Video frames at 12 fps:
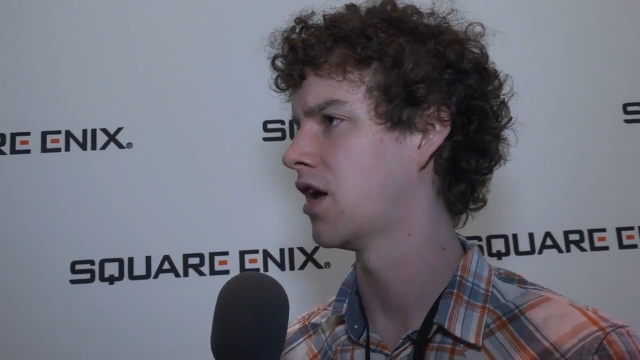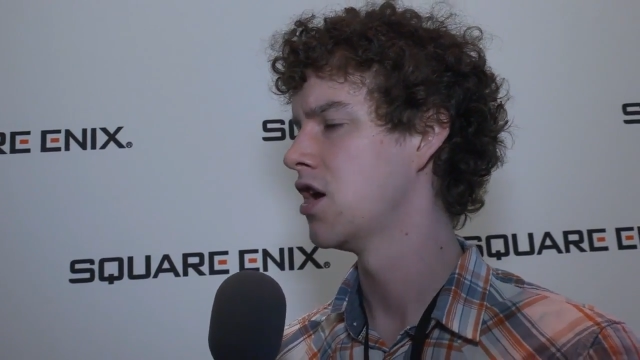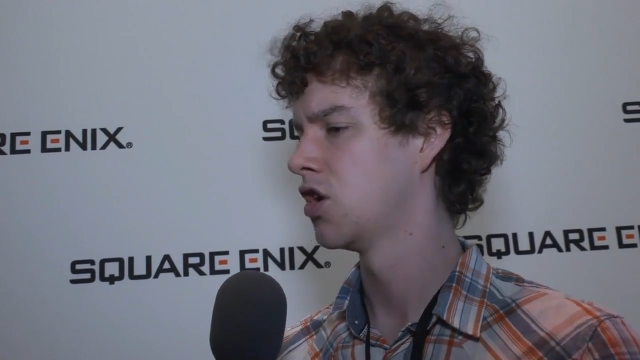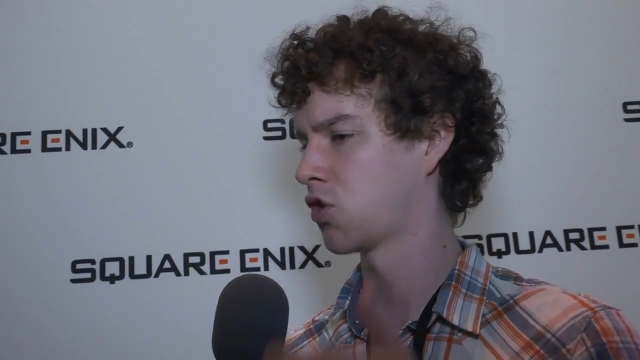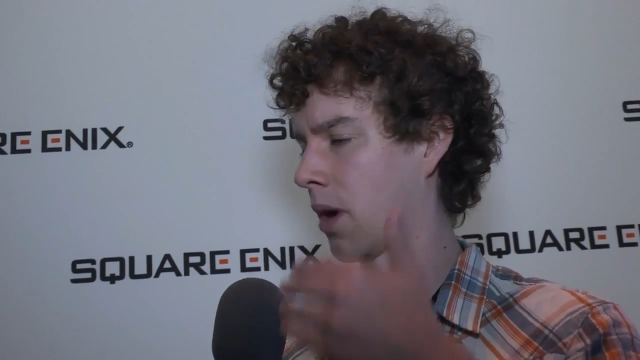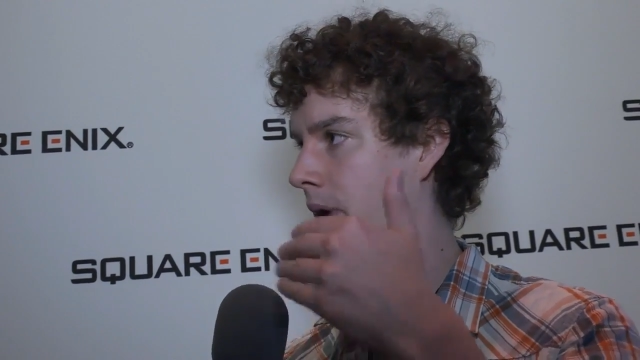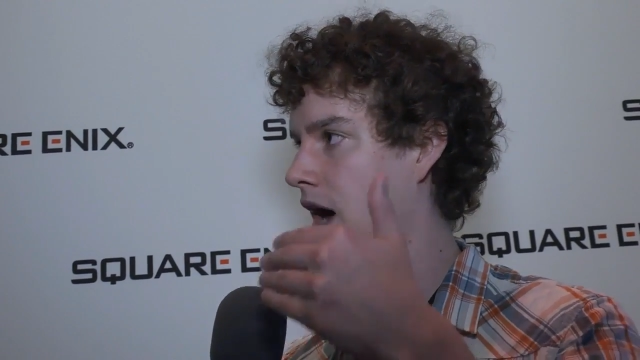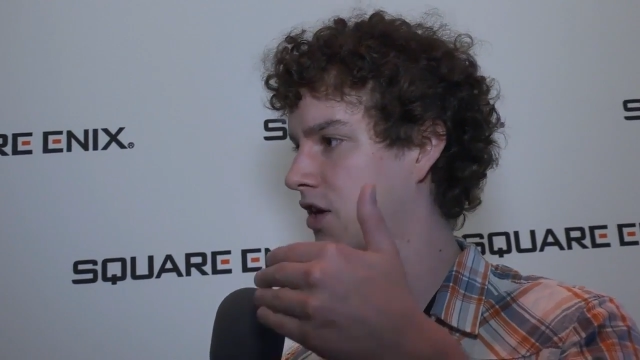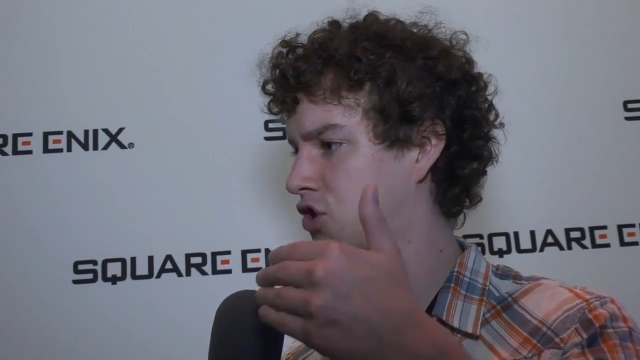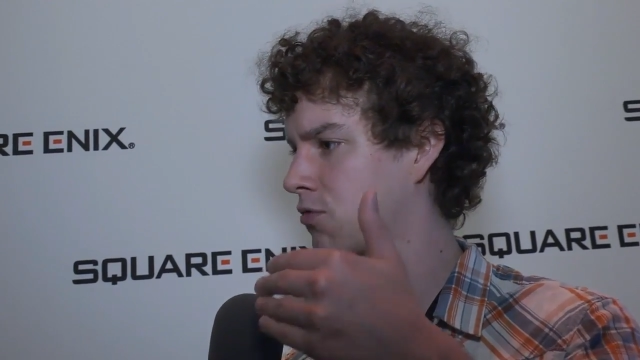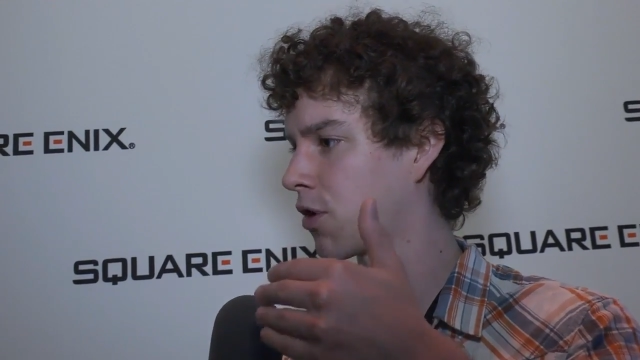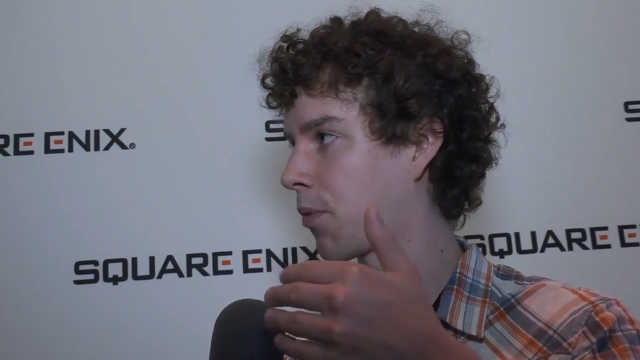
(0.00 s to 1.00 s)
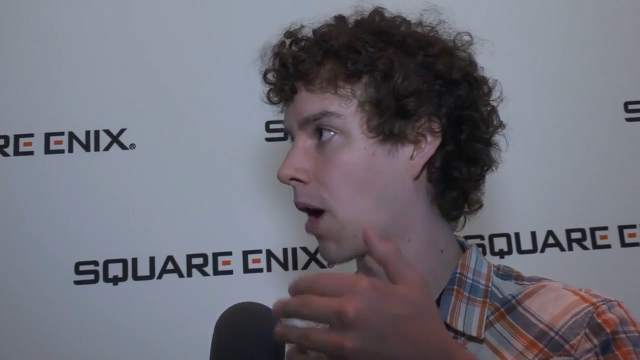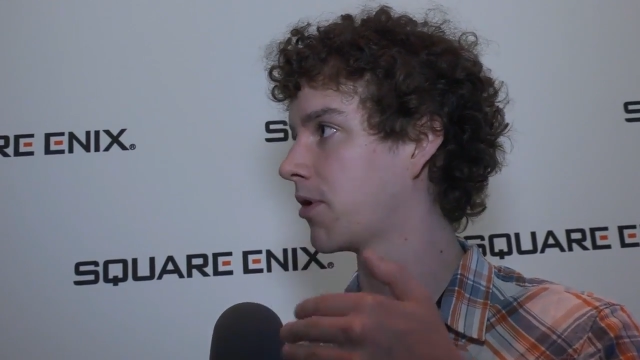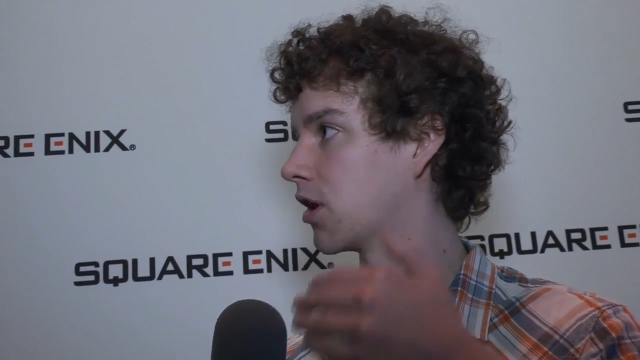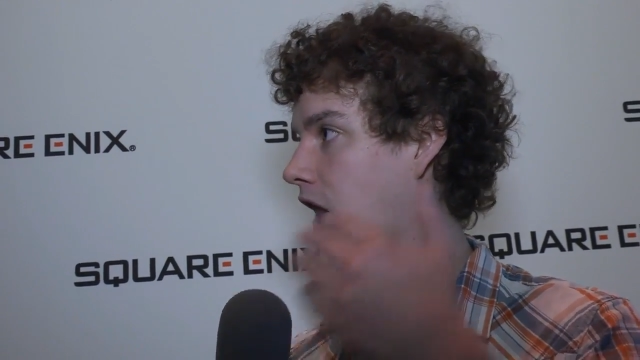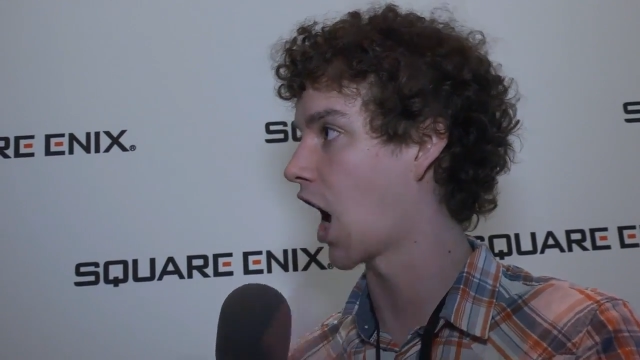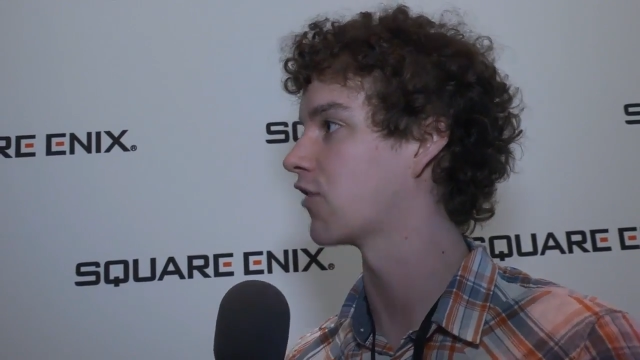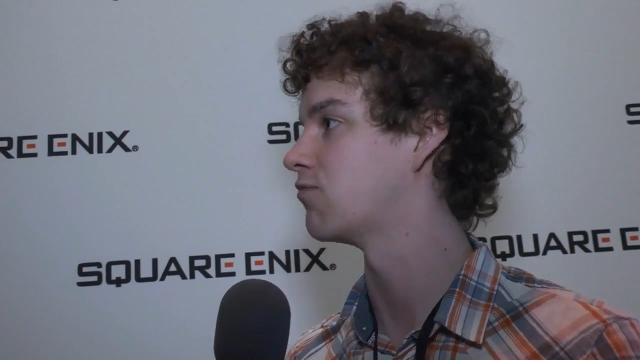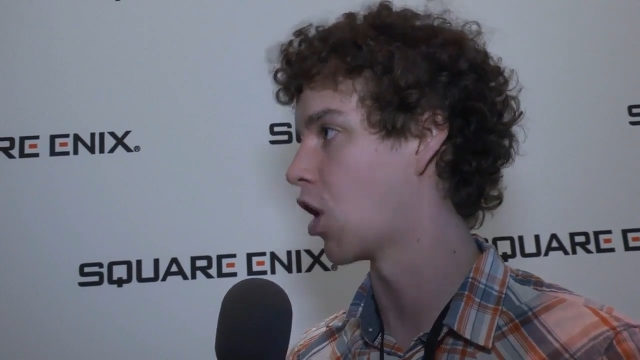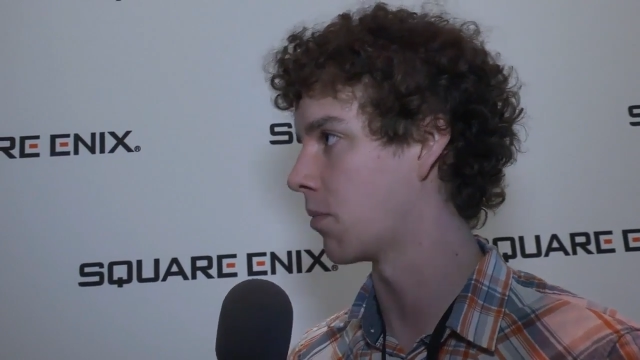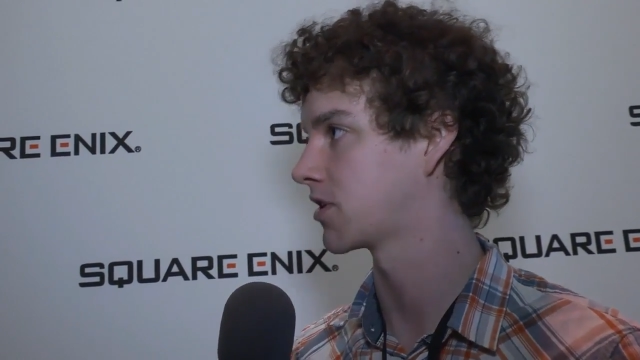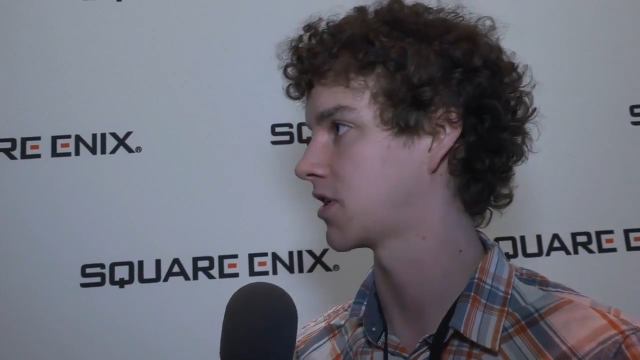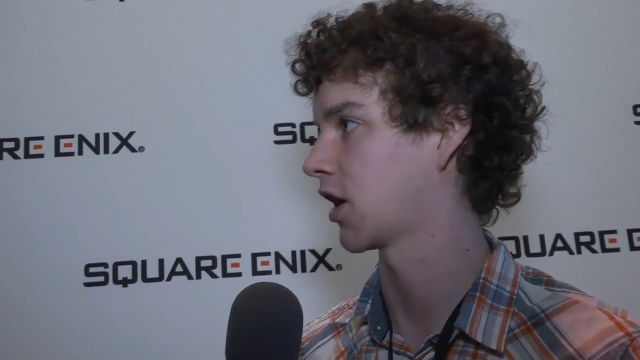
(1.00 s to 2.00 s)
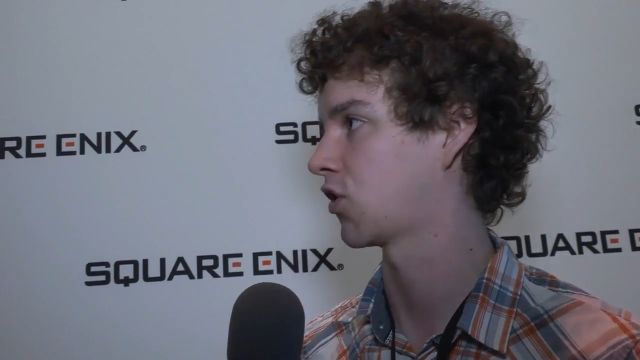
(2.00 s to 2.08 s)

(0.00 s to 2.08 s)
Yeah. So I, I assume there are probably a lot of moments